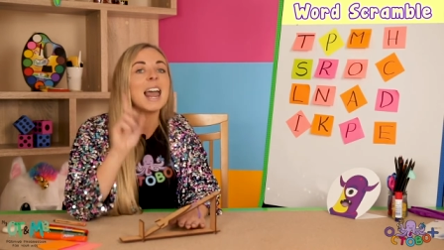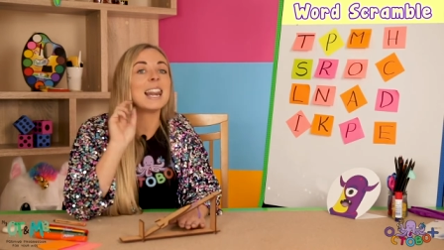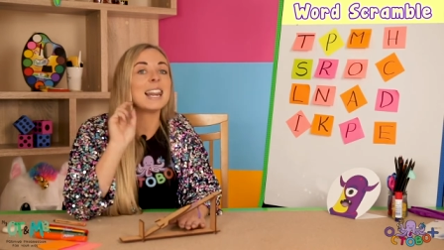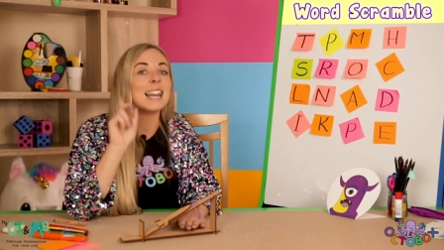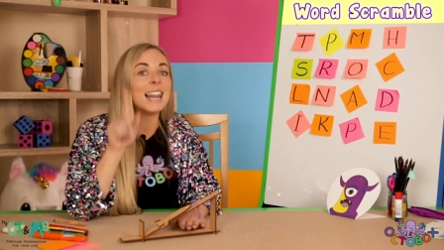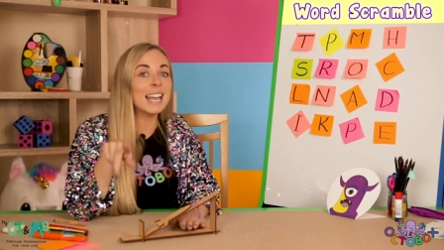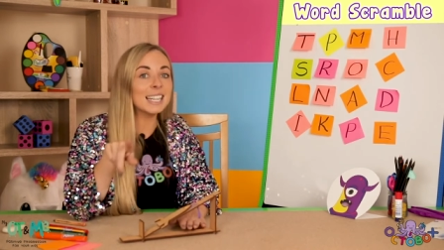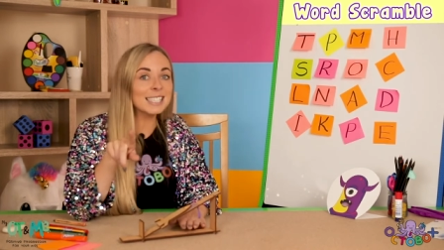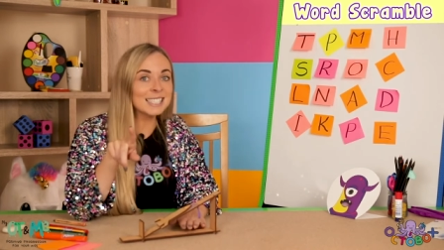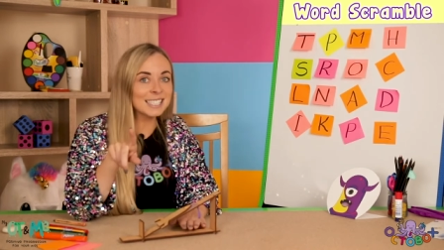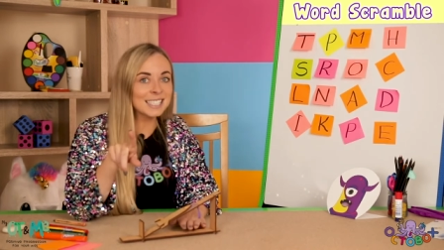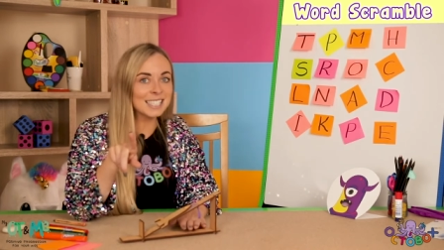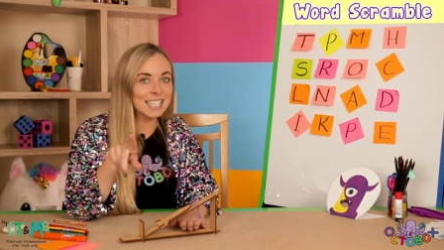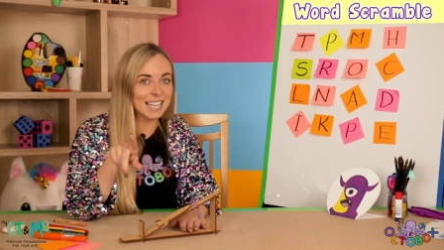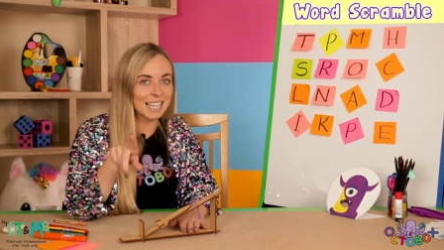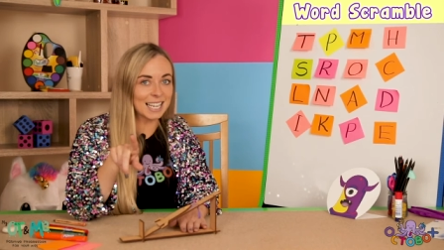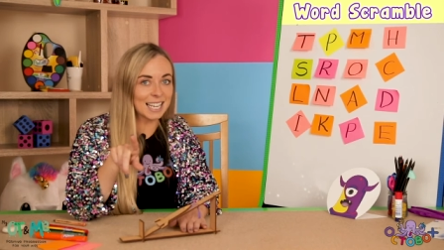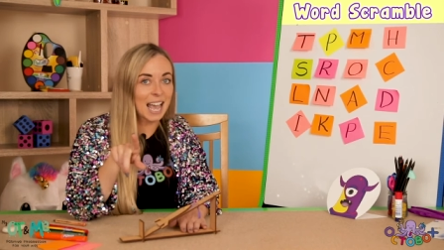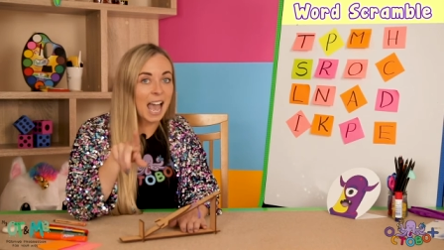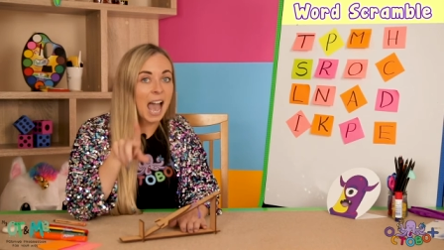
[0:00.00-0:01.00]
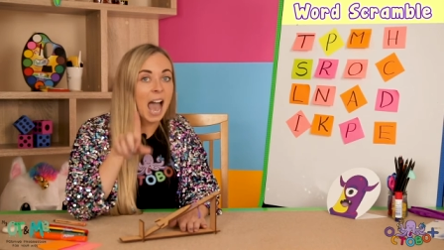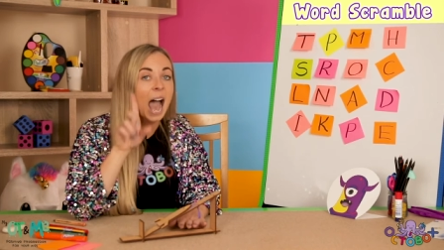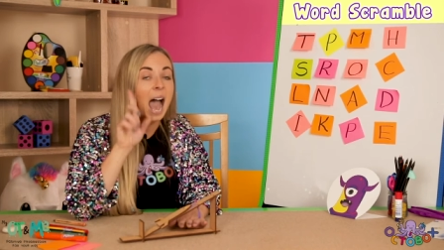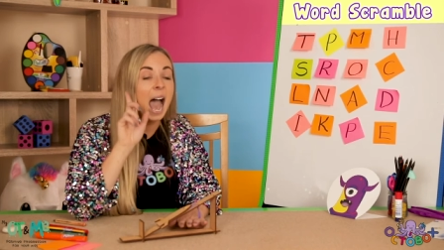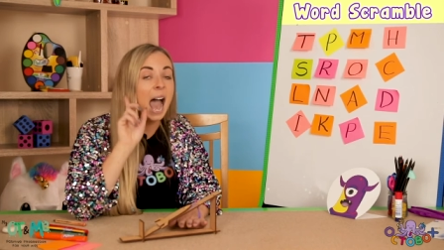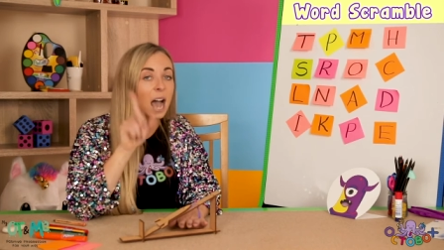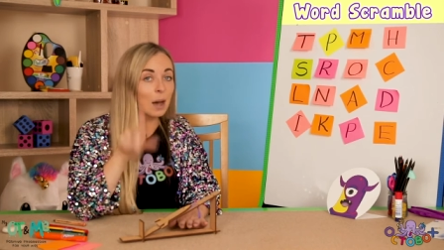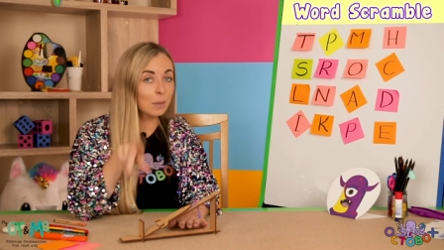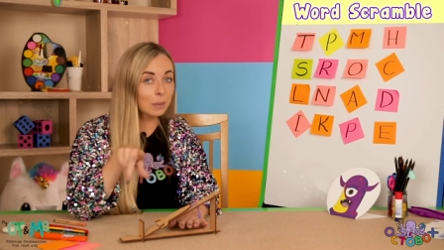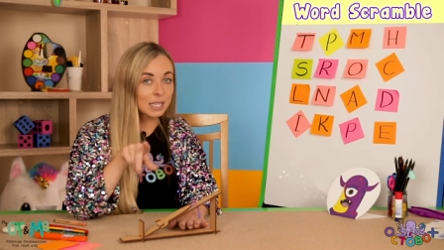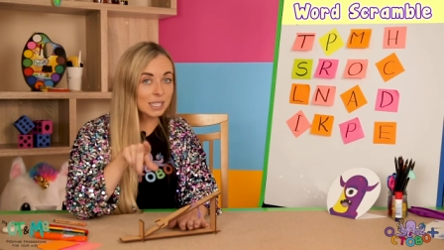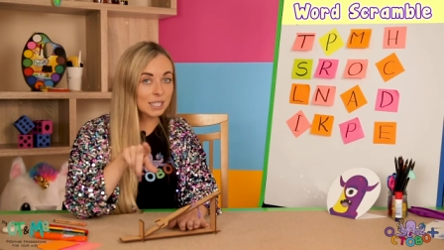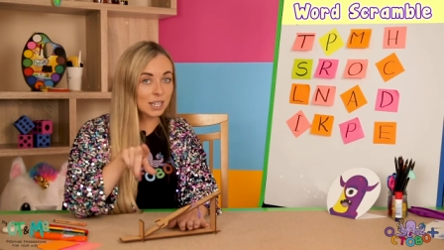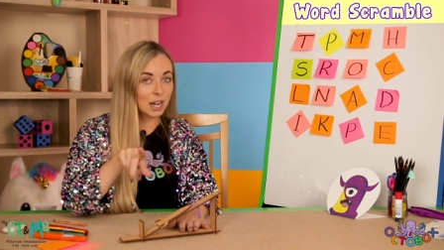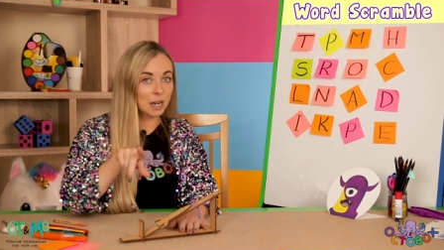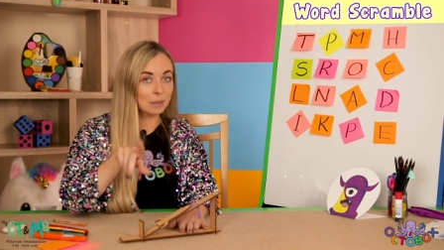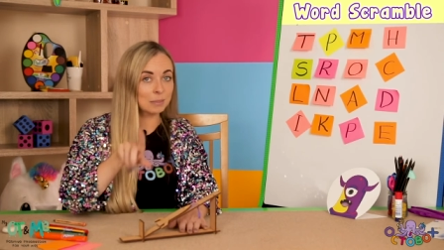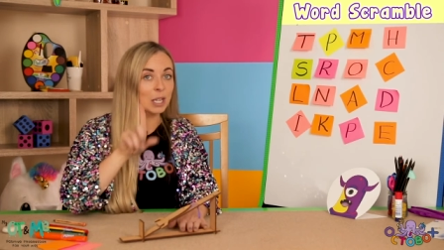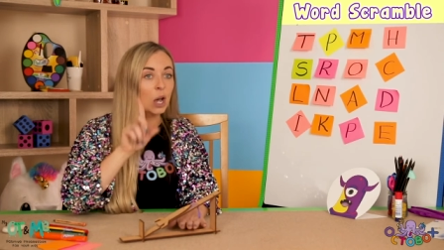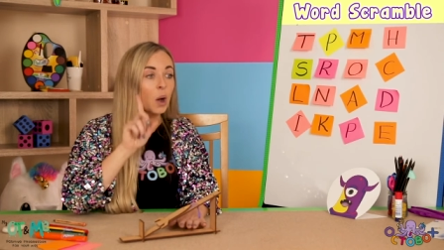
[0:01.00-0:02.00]
Let's see how many
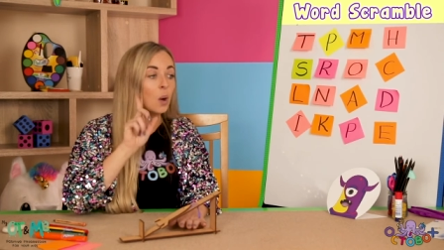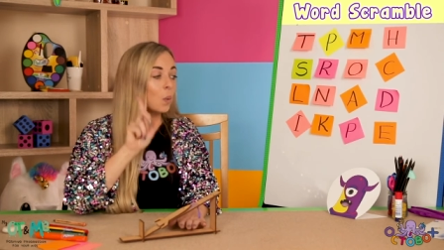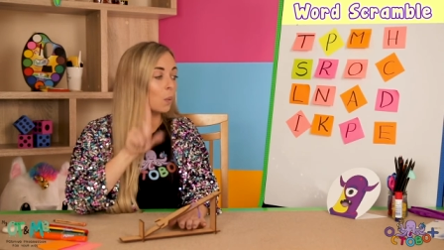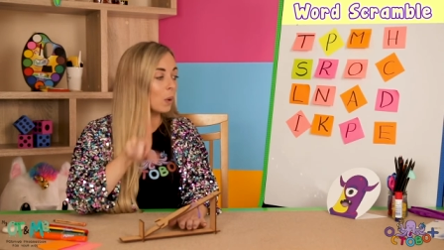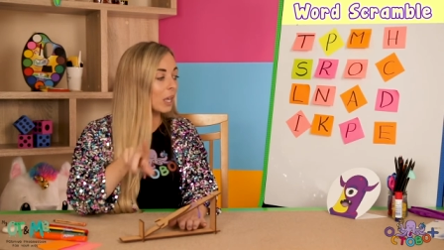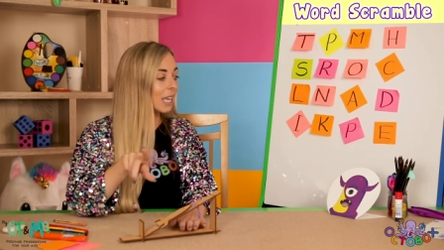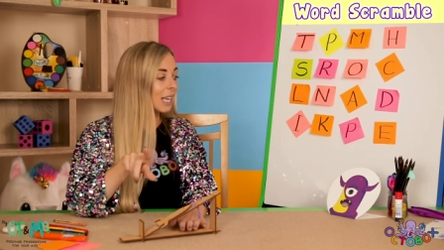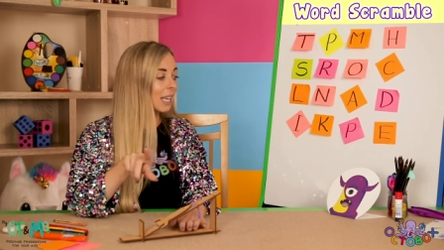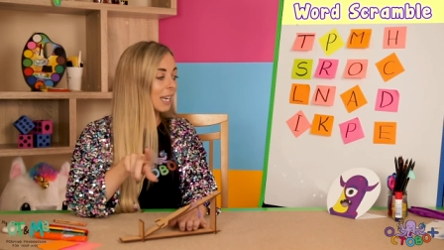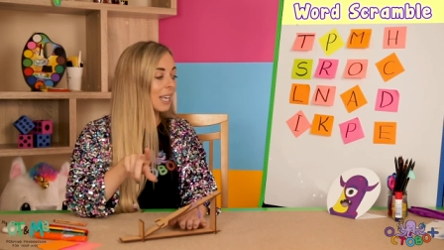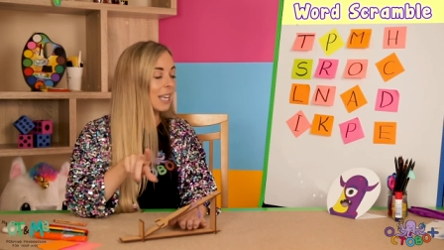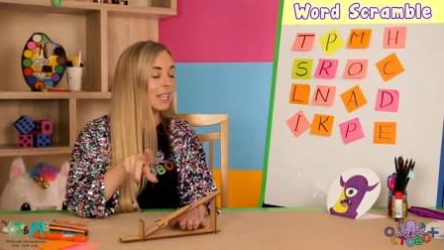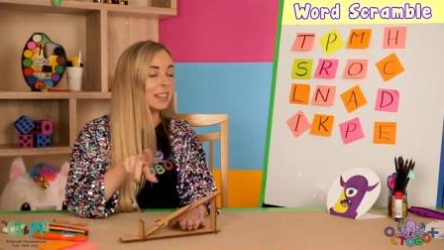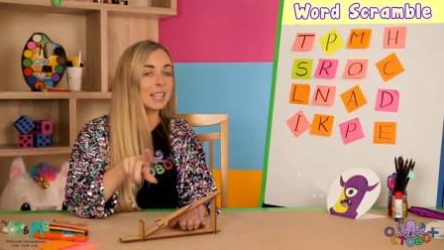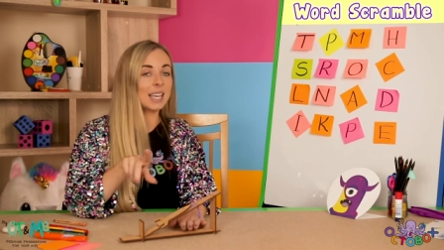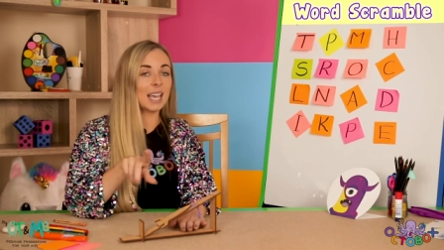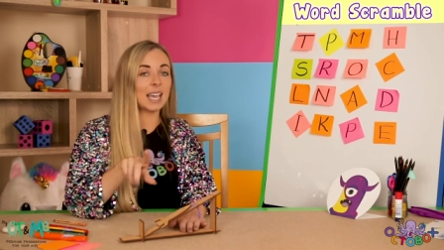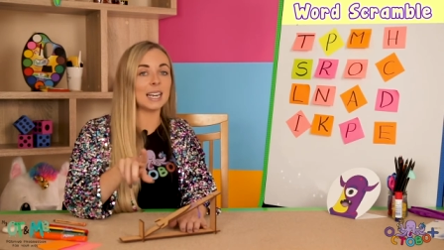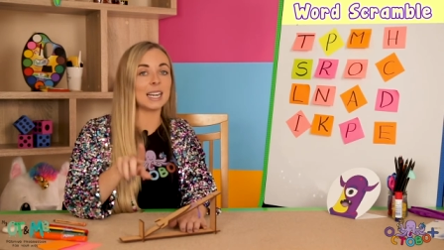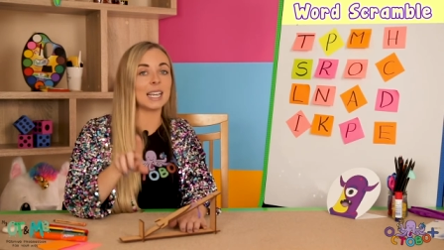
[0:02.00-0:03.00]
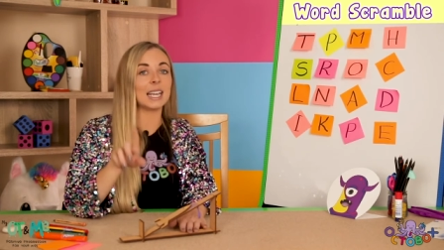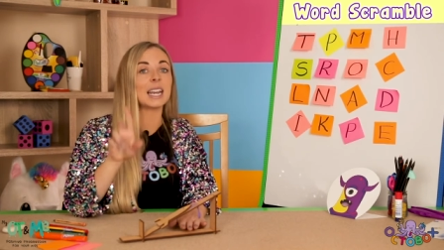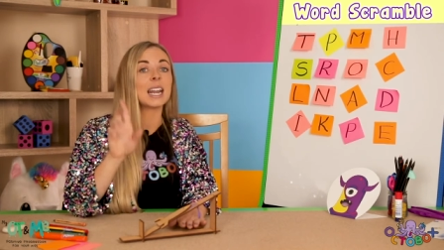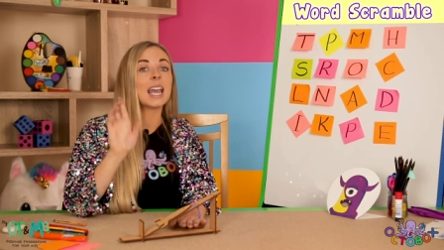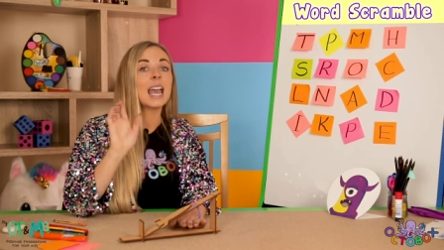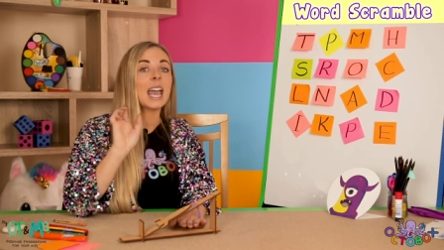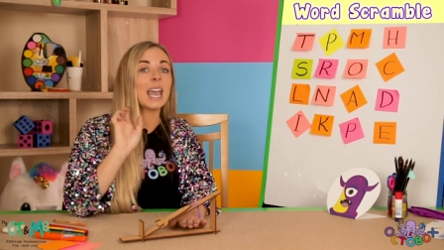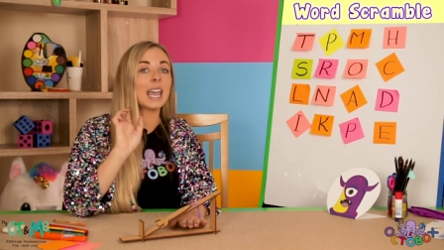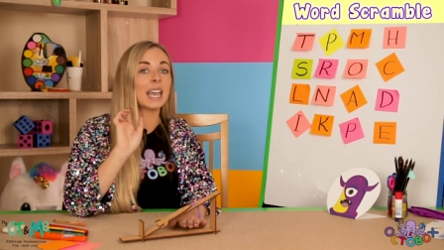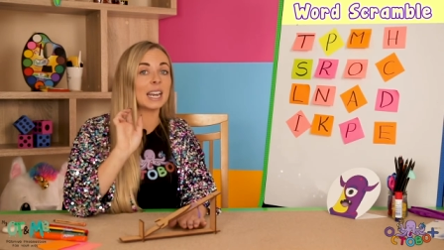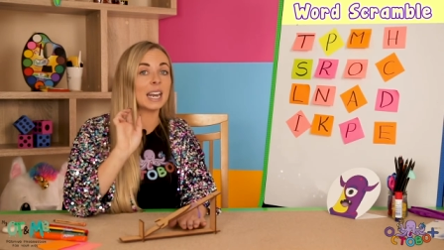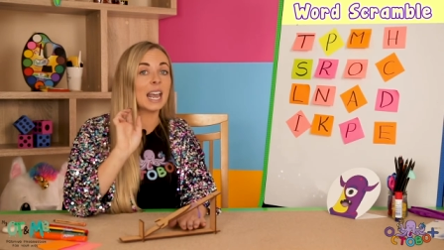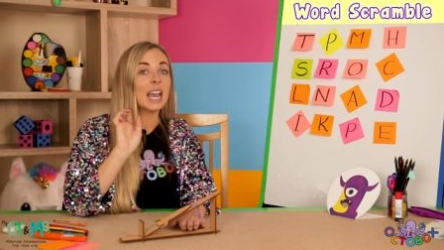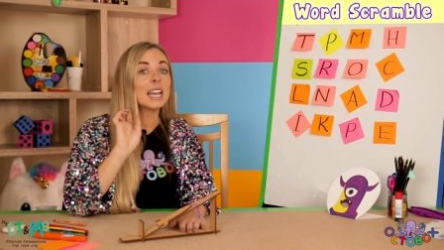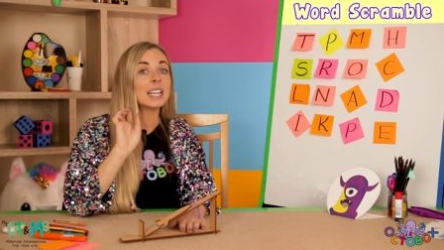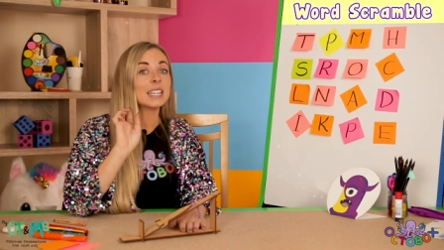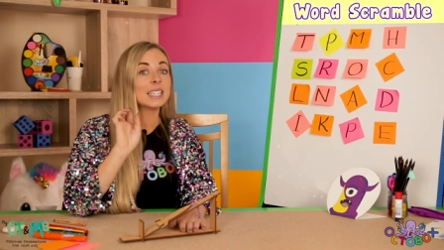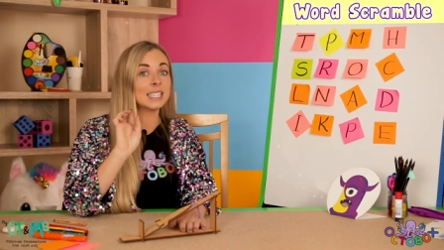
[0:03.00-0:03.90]
times we can hit the alien in